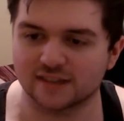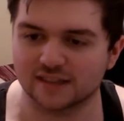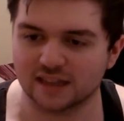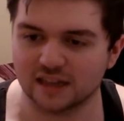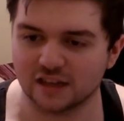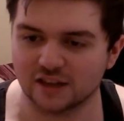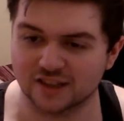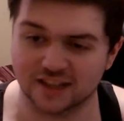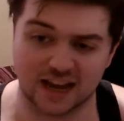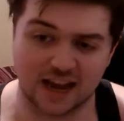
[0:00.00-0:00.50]

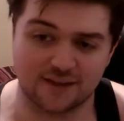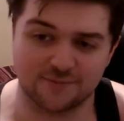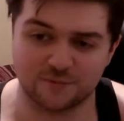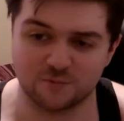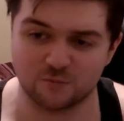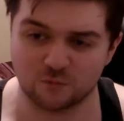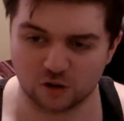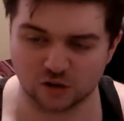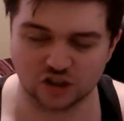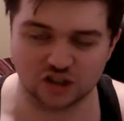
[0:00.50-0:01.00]
because I have been
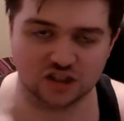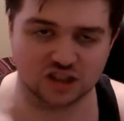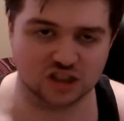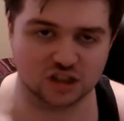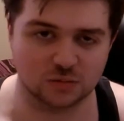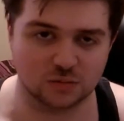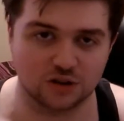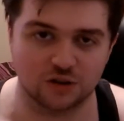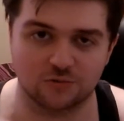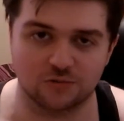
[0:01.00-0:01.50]
watching some
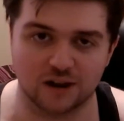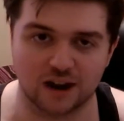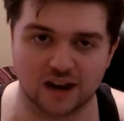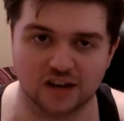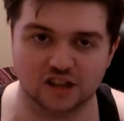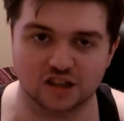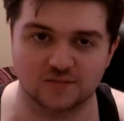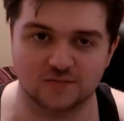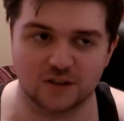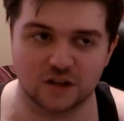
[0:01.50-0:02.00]
other
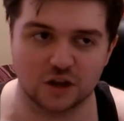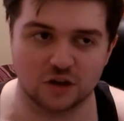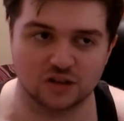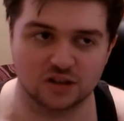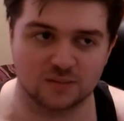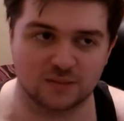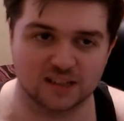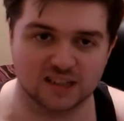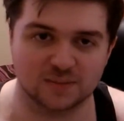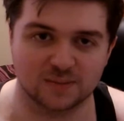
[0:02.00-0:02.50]
reaction videos in
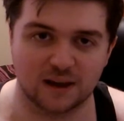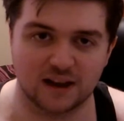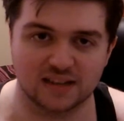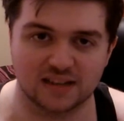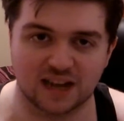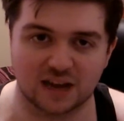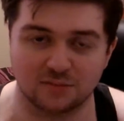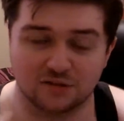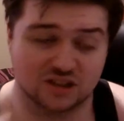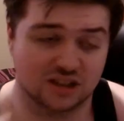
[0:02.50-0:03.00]
my spare
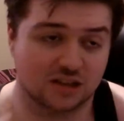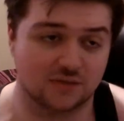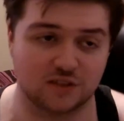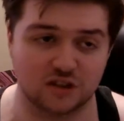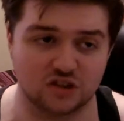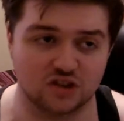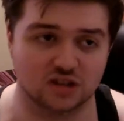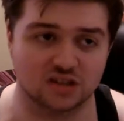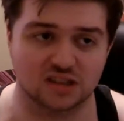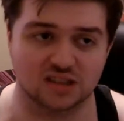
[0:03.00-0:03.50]
time just out of
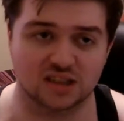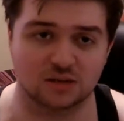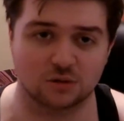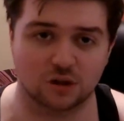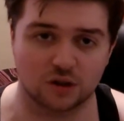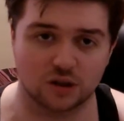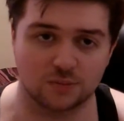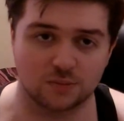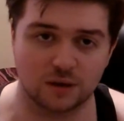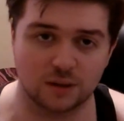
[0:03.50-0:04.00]
interest to see what
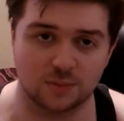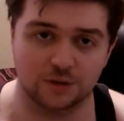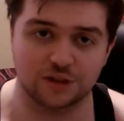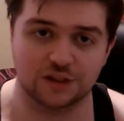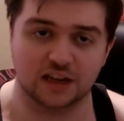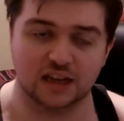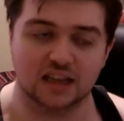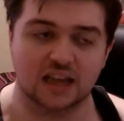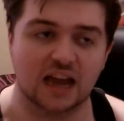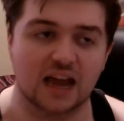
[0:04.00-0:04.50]
other people think,
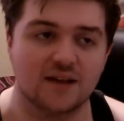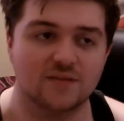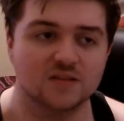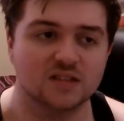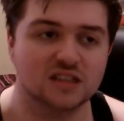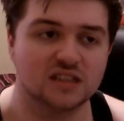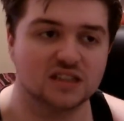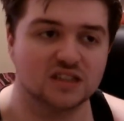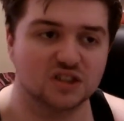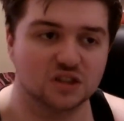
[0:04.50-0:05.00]
and I have
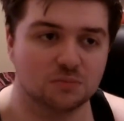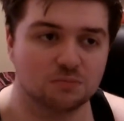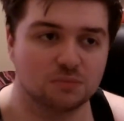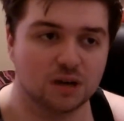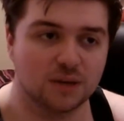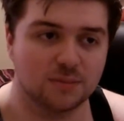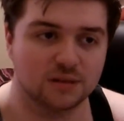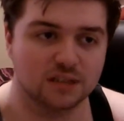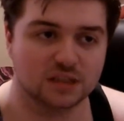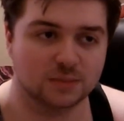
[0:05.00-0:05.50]
seen some
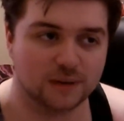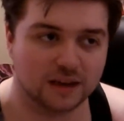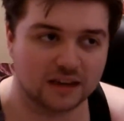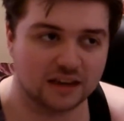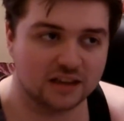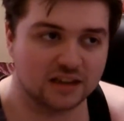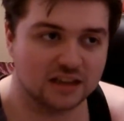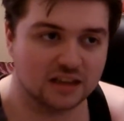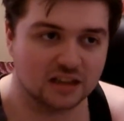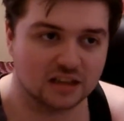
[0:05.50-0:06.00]
people
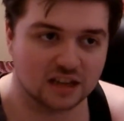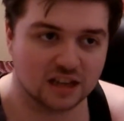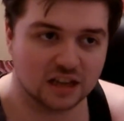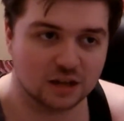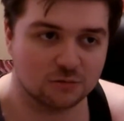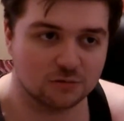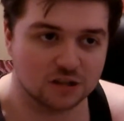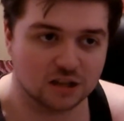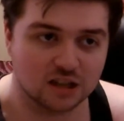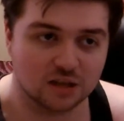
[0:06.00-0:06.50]
speculate that Killua
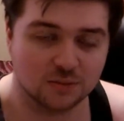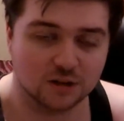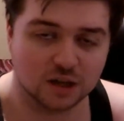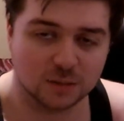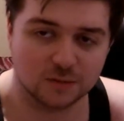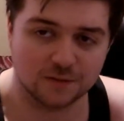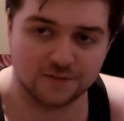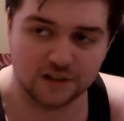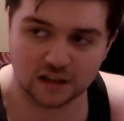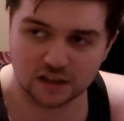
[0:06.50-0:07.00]
was going to become a
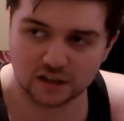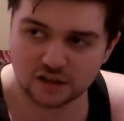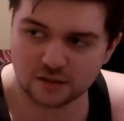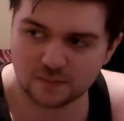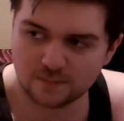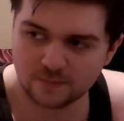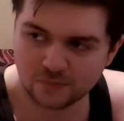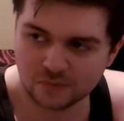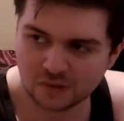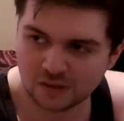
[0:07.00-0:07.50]
villain.
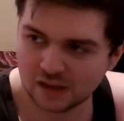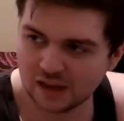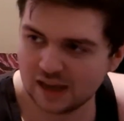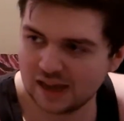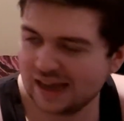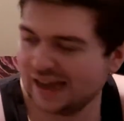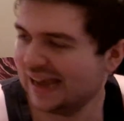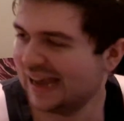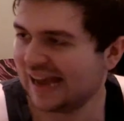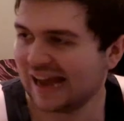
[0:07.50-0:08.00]

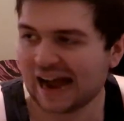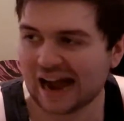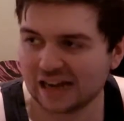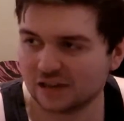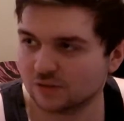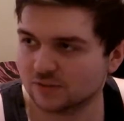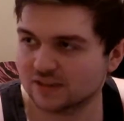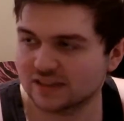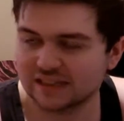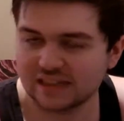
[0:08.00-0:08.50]
I
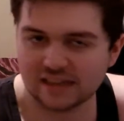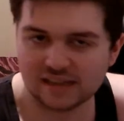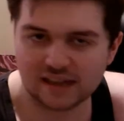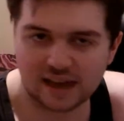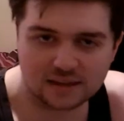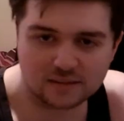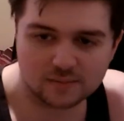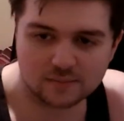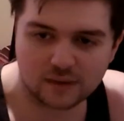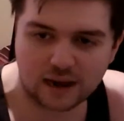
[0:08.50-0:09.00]
don't see that.
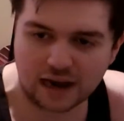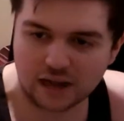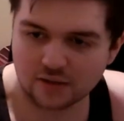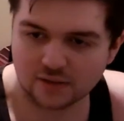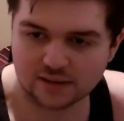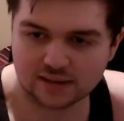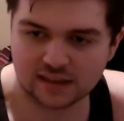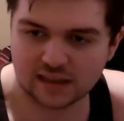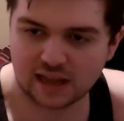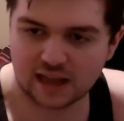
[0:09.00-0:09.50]
I don't
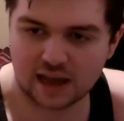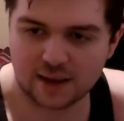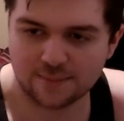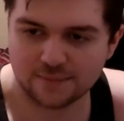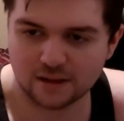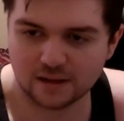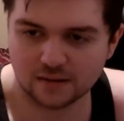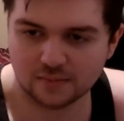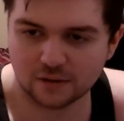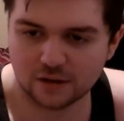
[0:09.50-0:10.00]
see that
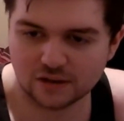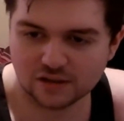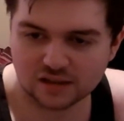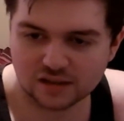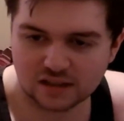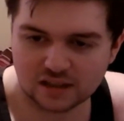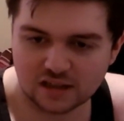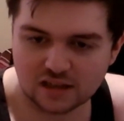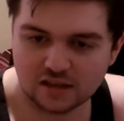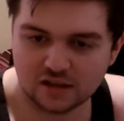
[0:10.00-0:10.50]
happening,
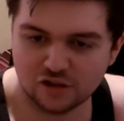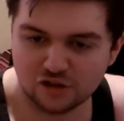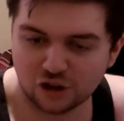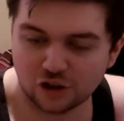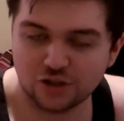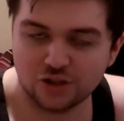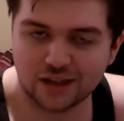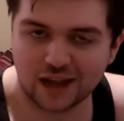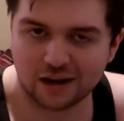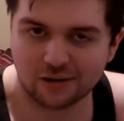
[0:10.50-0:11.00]
personally. Not
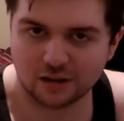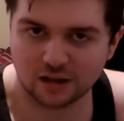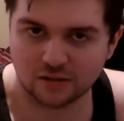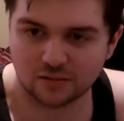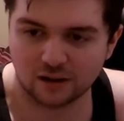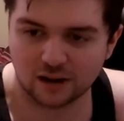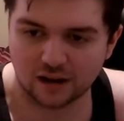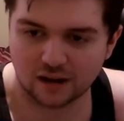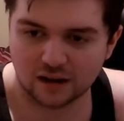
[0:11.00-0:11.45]
now, anyway.